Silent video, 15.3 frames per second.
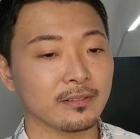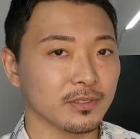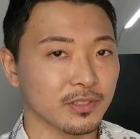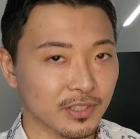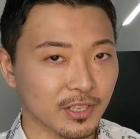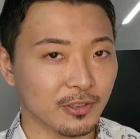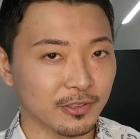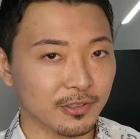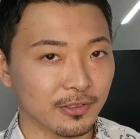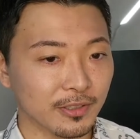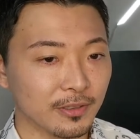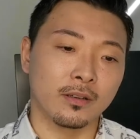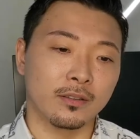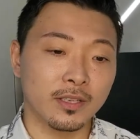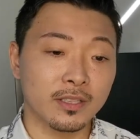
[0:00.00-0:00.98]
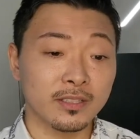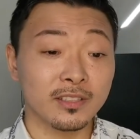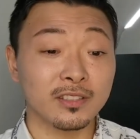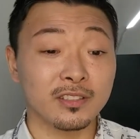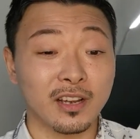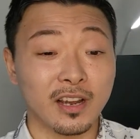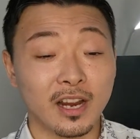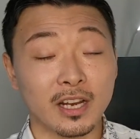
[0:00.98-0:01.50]
Seriously, this
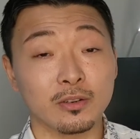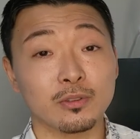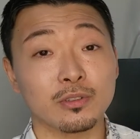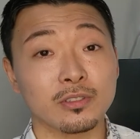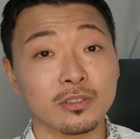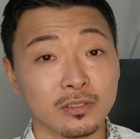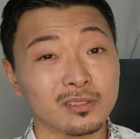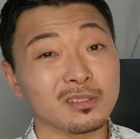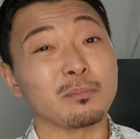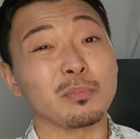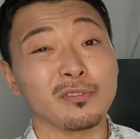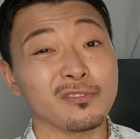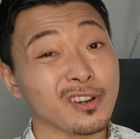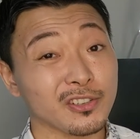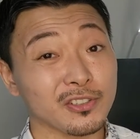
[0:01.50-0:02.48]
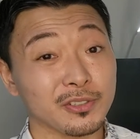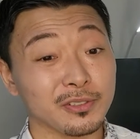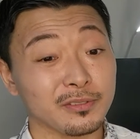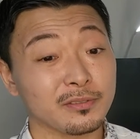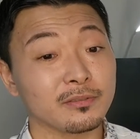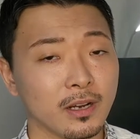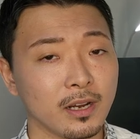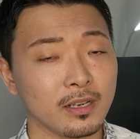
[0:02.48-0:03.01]
is iris done to perfection.
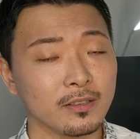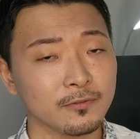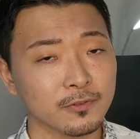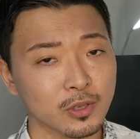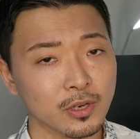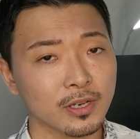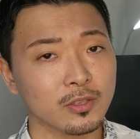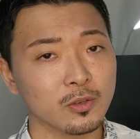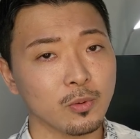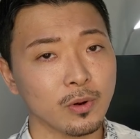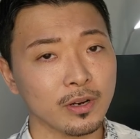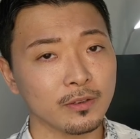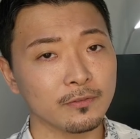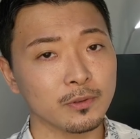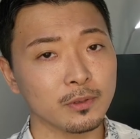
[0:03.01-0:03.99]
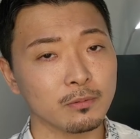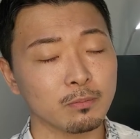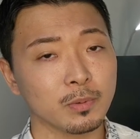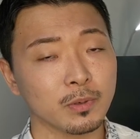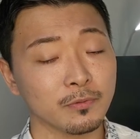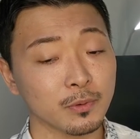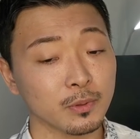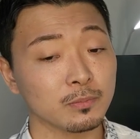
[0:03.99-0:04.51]
I've tried quite a few
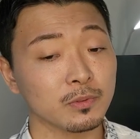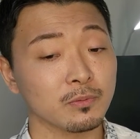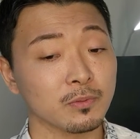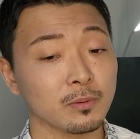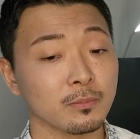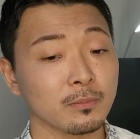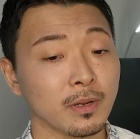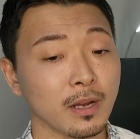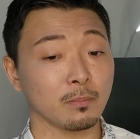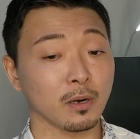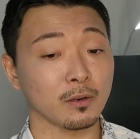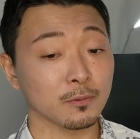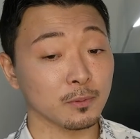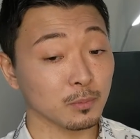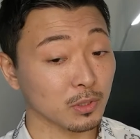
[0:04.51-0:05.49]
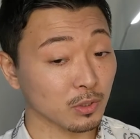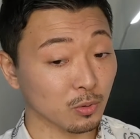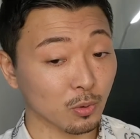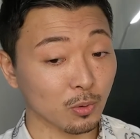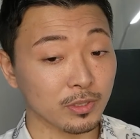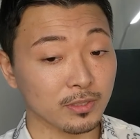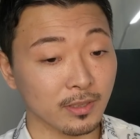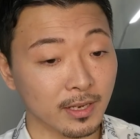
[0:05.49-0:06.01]
perfumes from Parfum
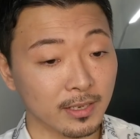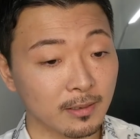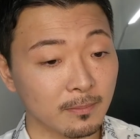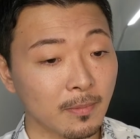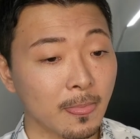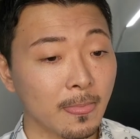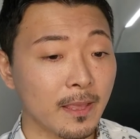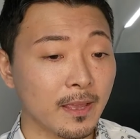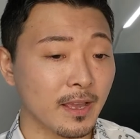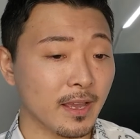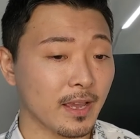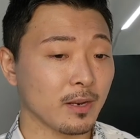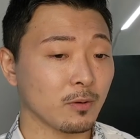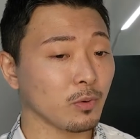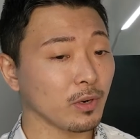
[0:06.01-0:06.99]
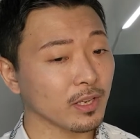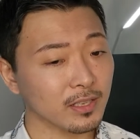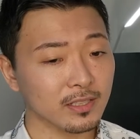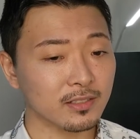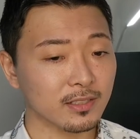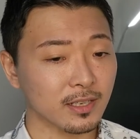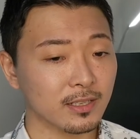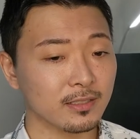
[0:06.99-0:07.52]
Satori's lineup, and what I
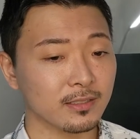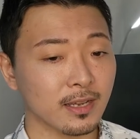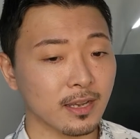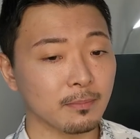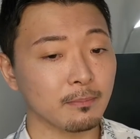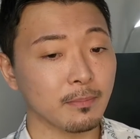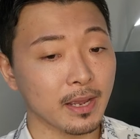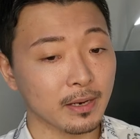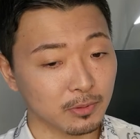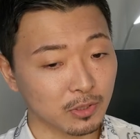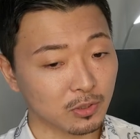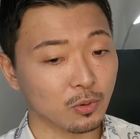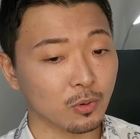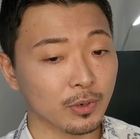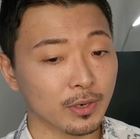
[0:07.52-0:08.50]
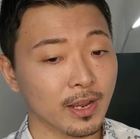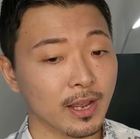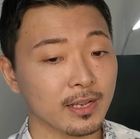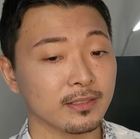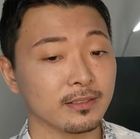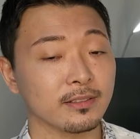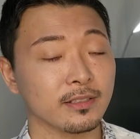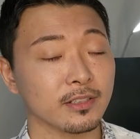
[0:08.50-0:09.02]
can say is that Madame Satori
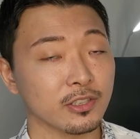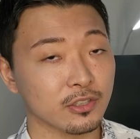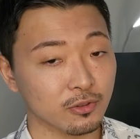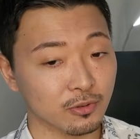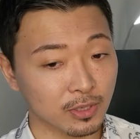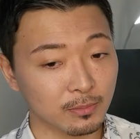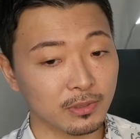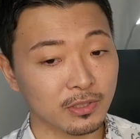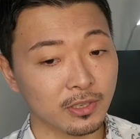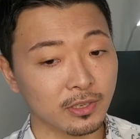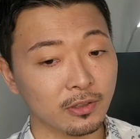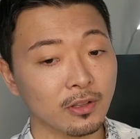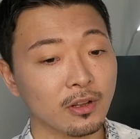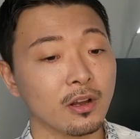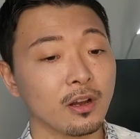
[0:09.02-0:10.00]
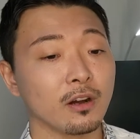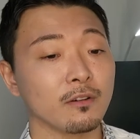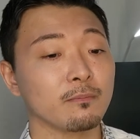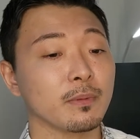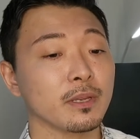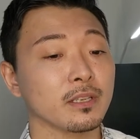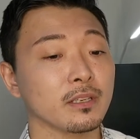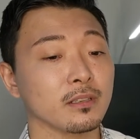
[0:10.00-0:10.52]
has an extreme skill of
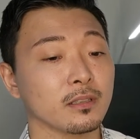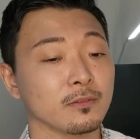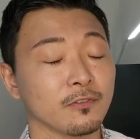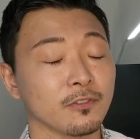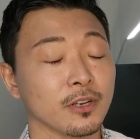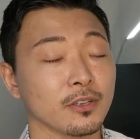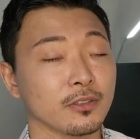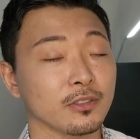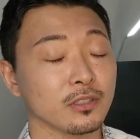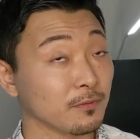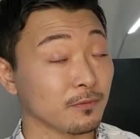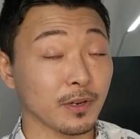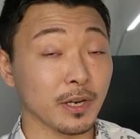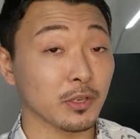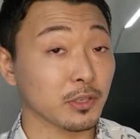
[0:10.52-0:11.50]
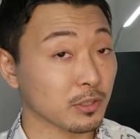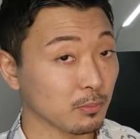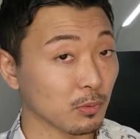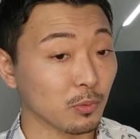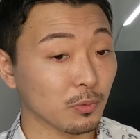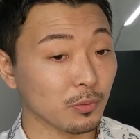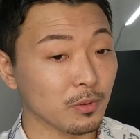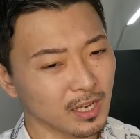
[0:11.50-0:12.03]
making the fragrance very
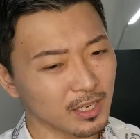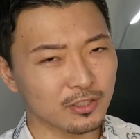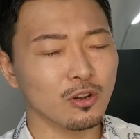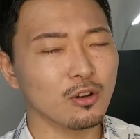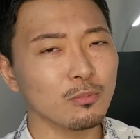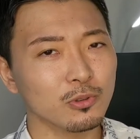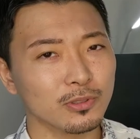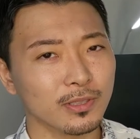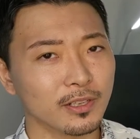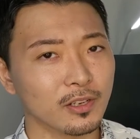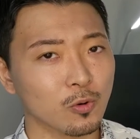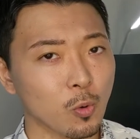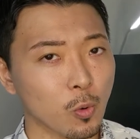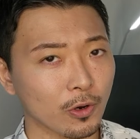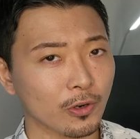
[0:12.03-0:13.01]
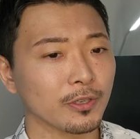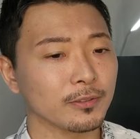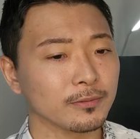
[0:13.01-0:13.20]
smooth. It's almost like a cork.